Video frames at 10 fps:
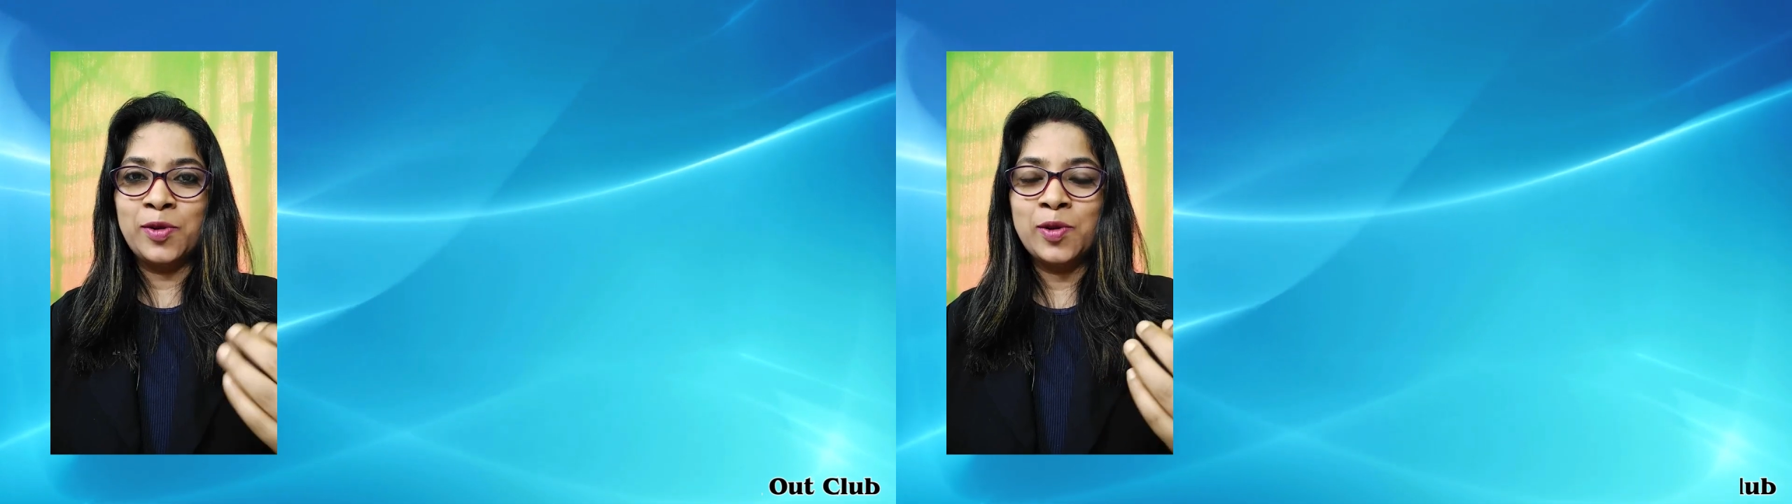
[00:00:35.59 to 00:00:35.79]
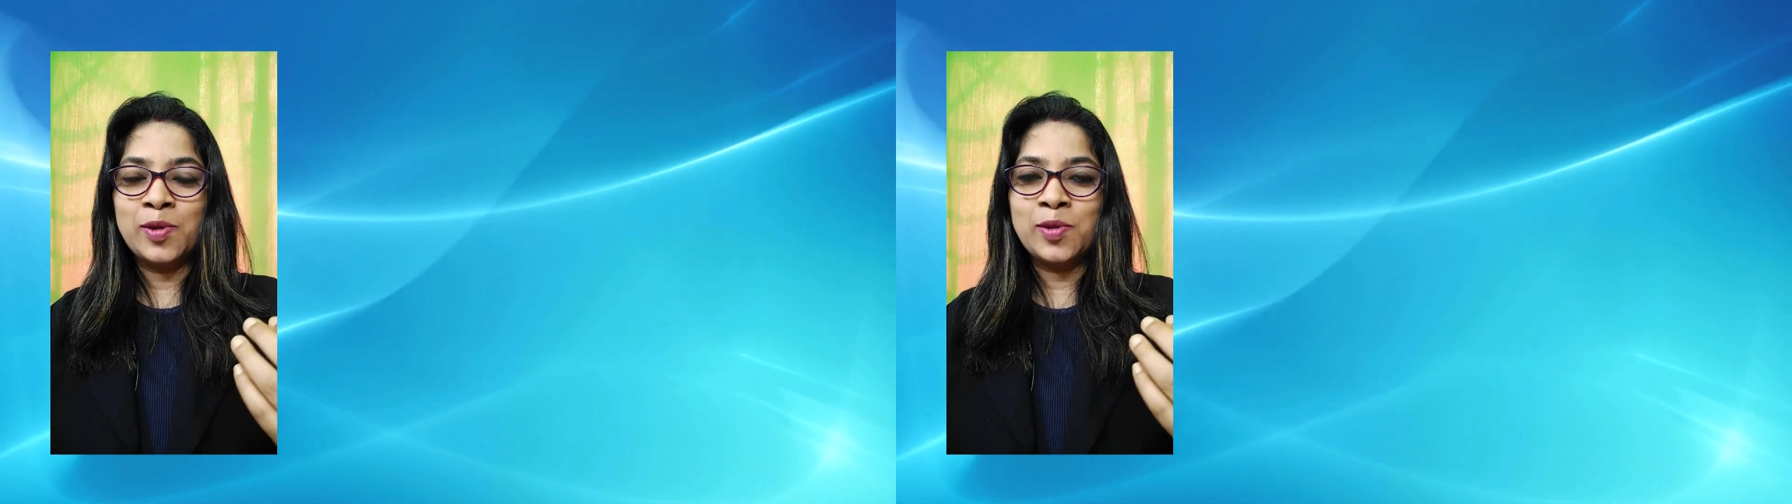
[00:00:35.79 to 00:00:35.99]

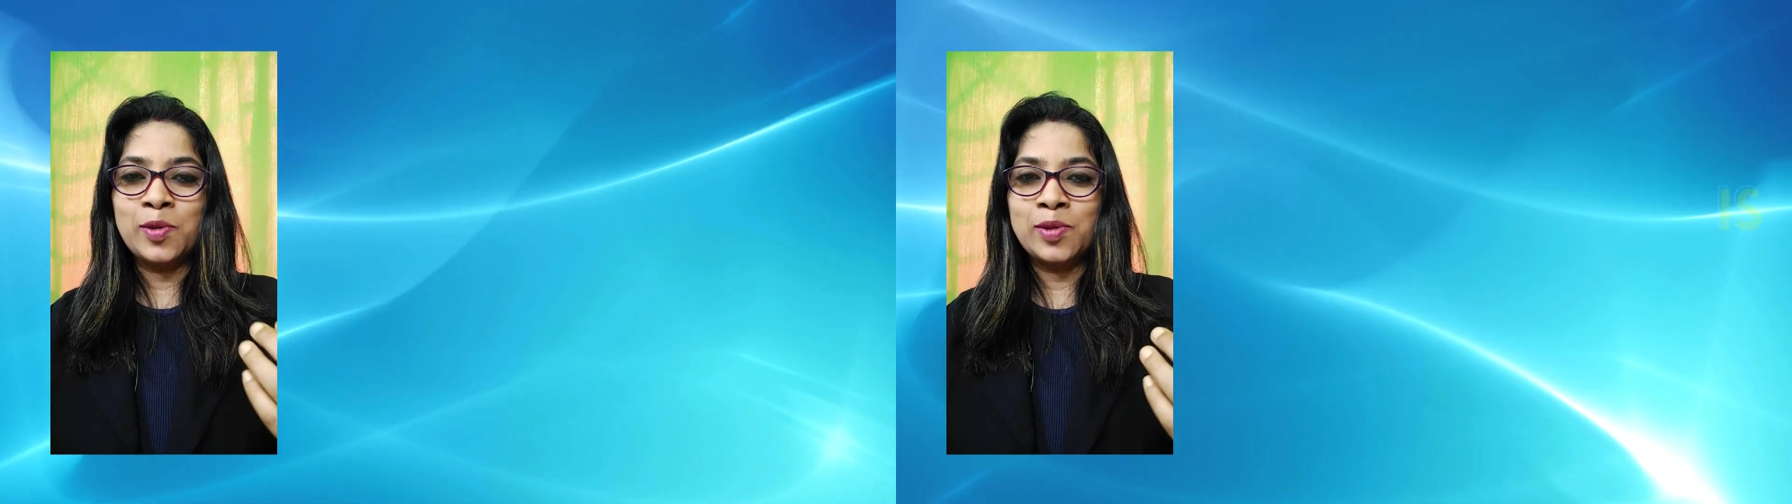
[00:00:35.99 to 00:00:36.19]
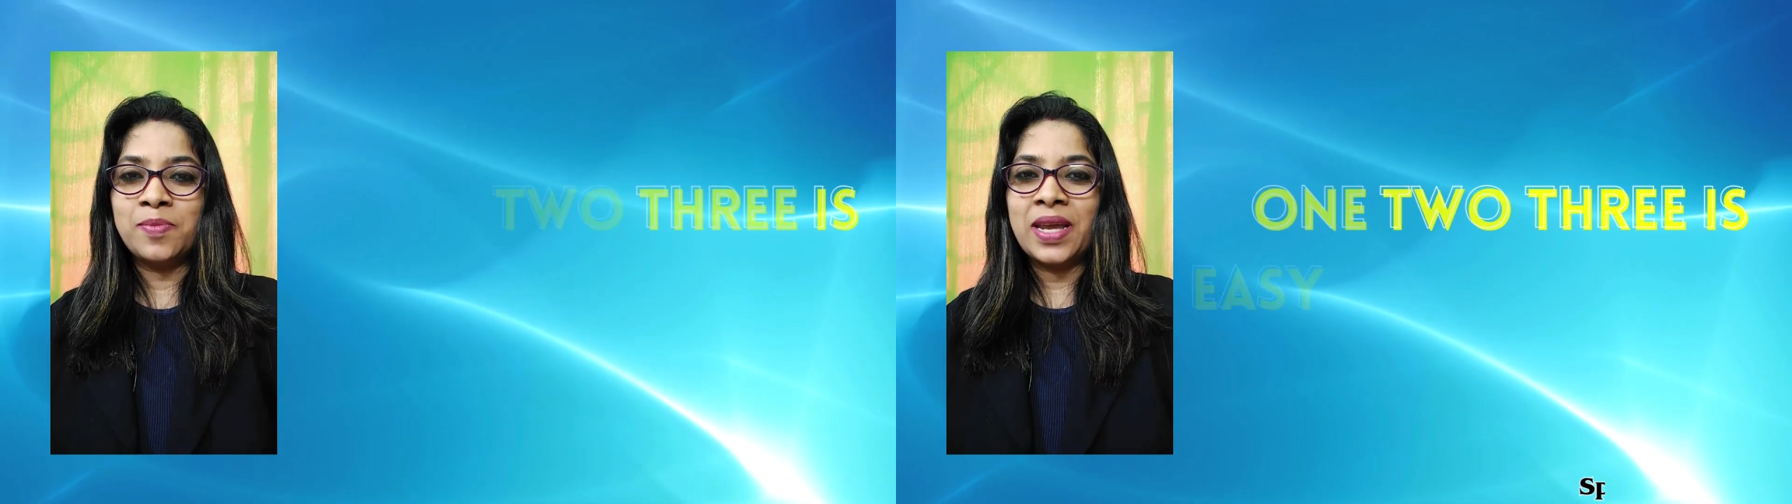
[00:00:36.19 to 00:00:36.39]
so
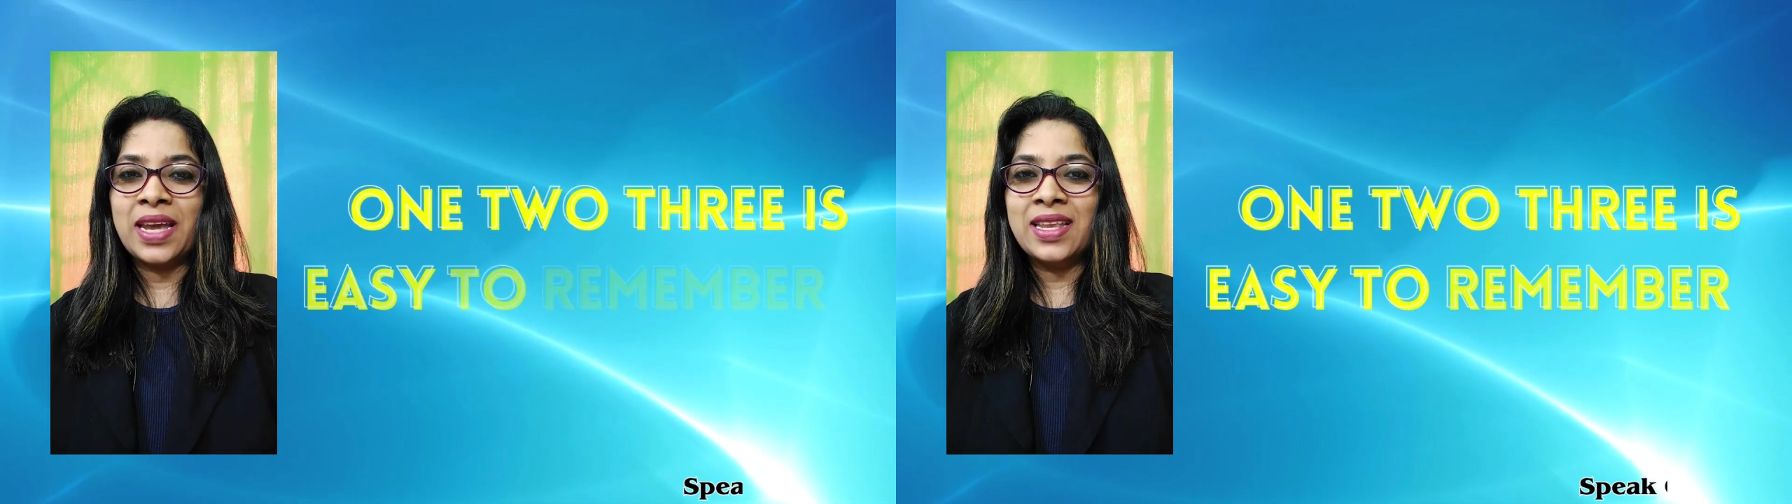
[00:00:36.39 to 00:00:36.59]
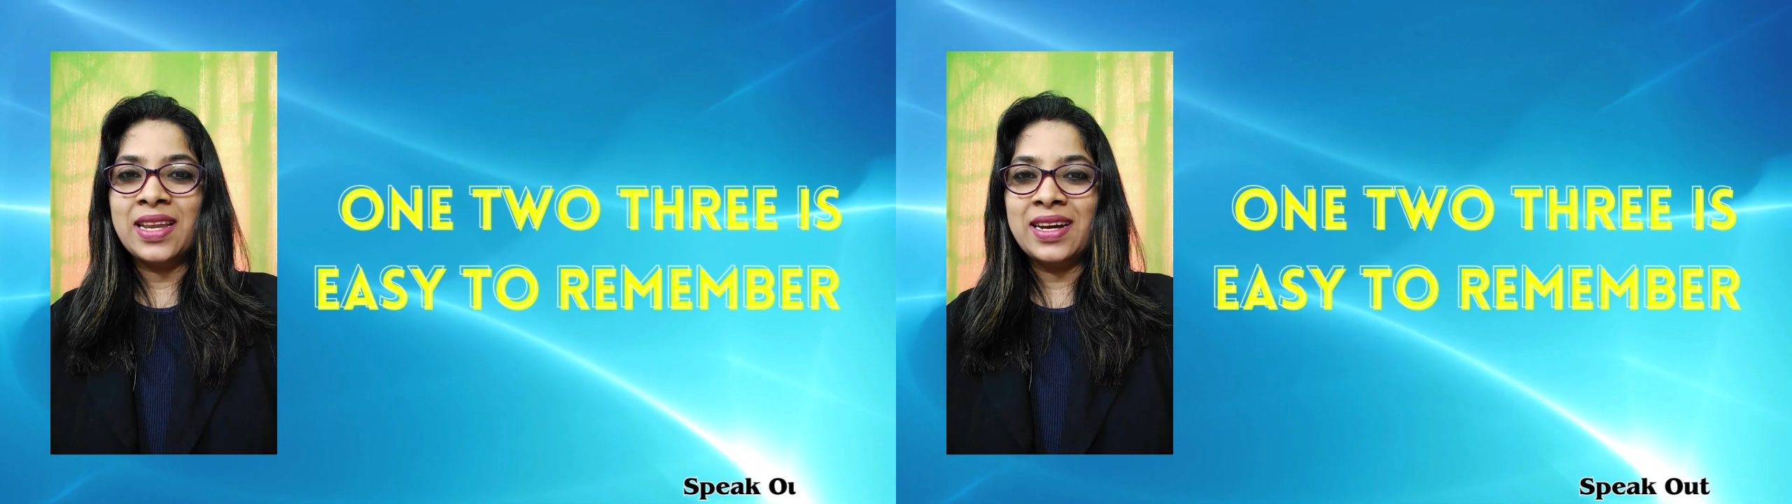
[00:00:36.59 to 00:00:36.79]
the
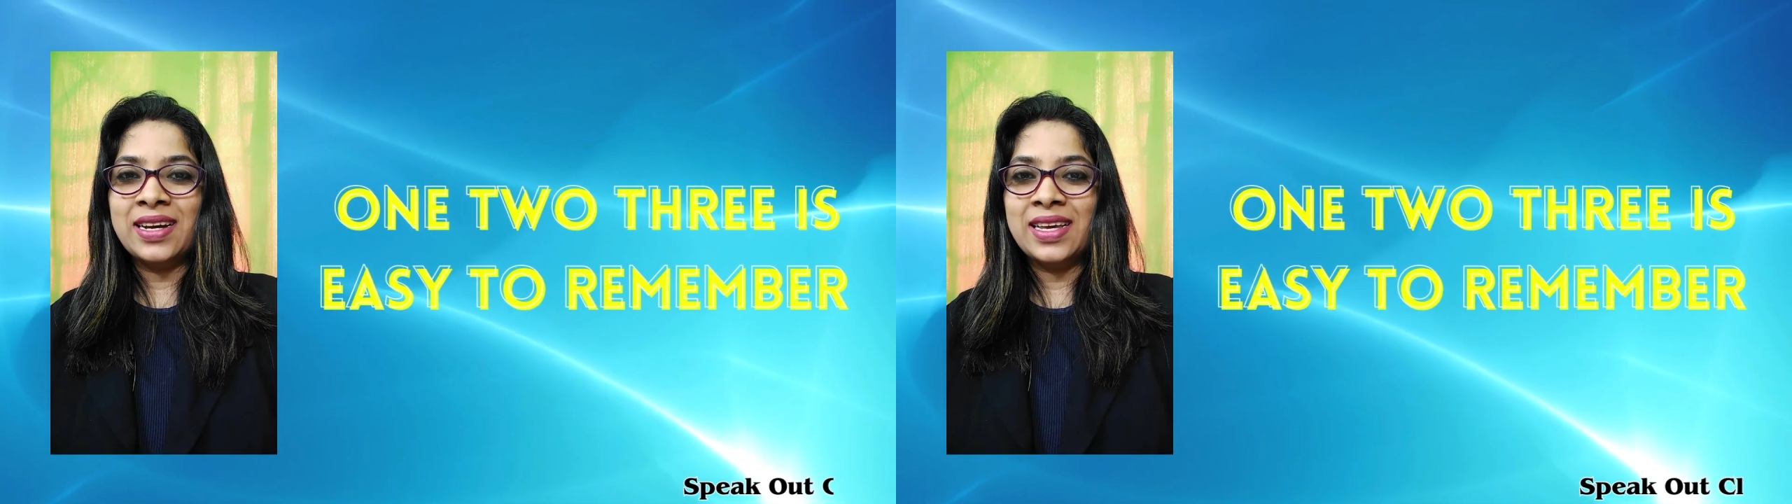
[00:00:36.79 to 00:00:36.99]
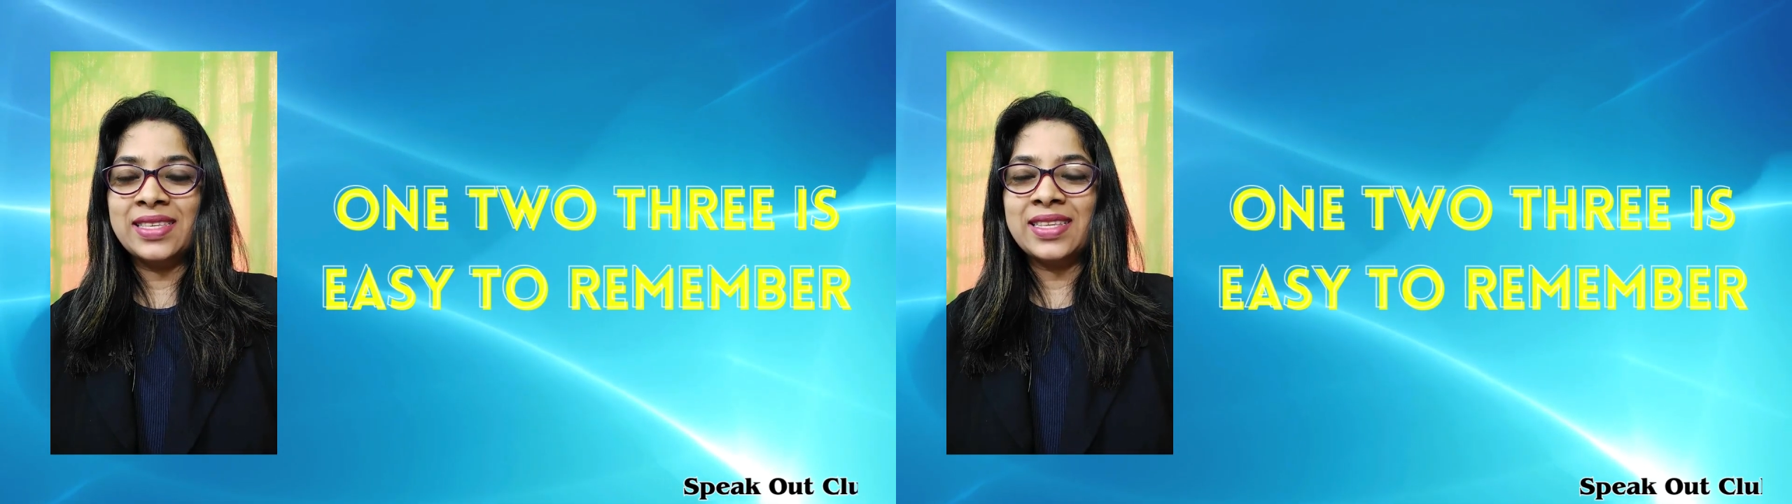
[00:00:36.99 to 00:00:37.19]
brain
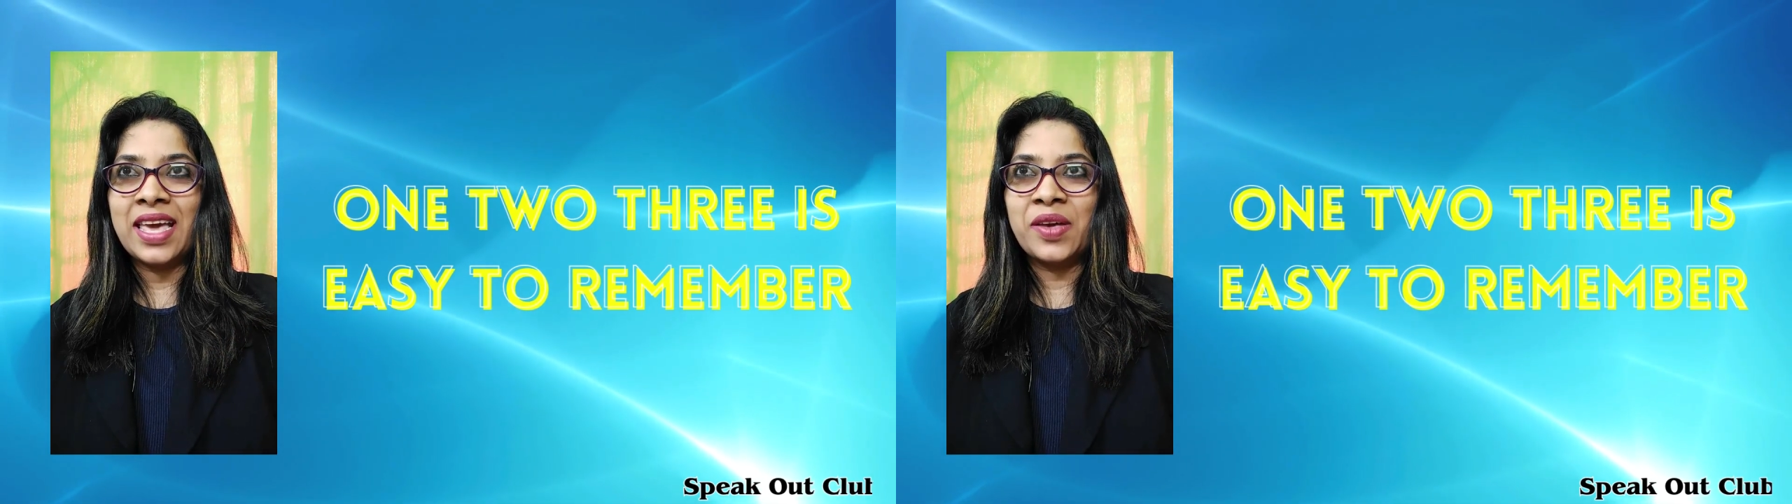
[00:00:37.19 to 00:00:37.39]
is like,